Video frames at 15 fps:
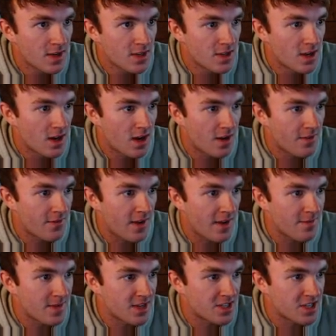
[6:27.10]

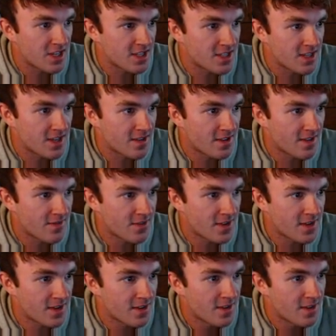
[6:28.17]
5 minute change state delivery